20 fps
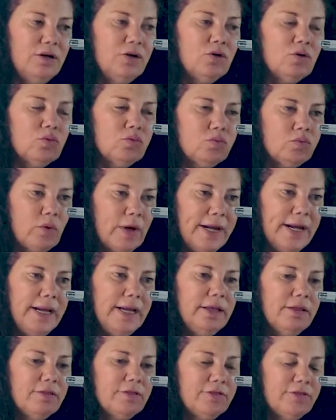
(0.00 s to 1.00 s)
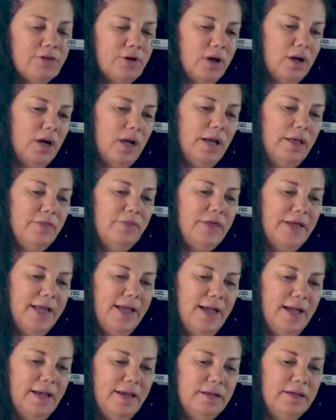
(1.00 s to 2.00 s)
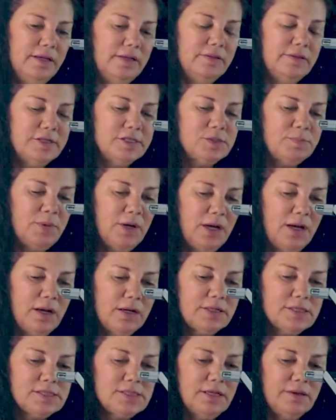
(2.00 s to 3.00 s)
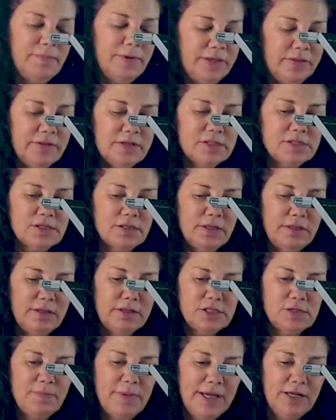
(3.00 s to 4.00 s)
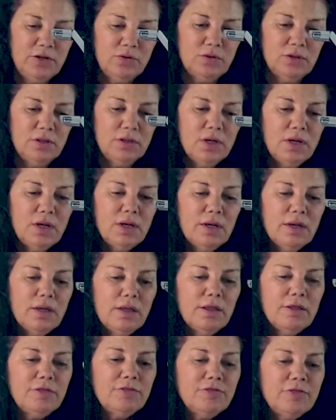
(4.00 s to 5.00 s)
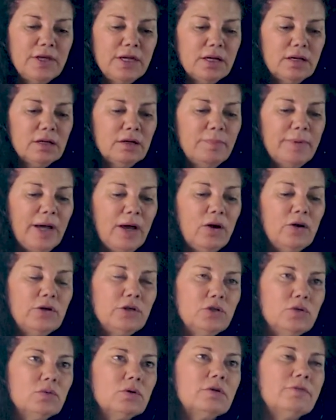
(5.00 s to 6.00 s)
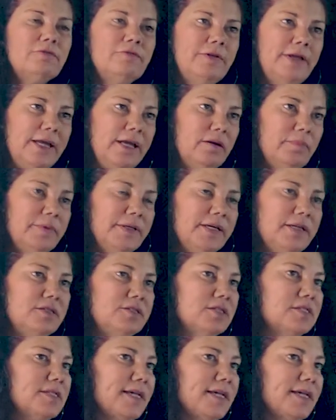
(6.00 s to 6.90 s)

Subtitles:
great thought they had in this box, in this manual. Think about your family. Does